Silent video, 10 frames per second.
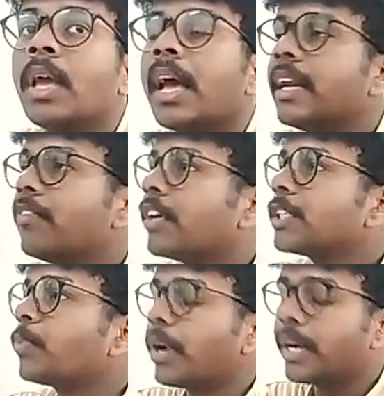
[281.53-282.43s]
The first
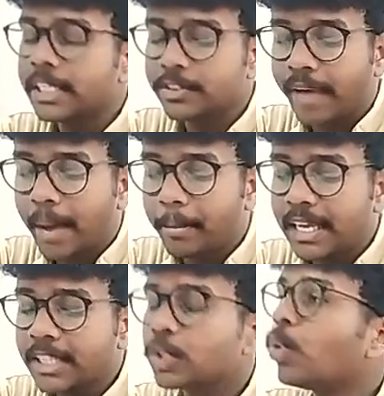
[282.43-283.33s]
point is
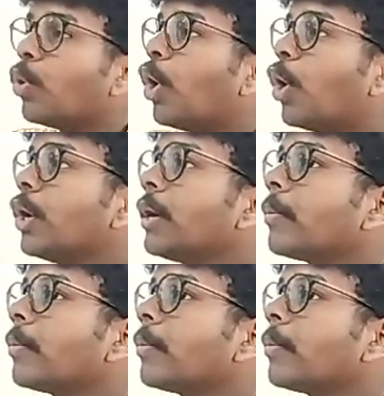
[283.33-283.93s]
families who own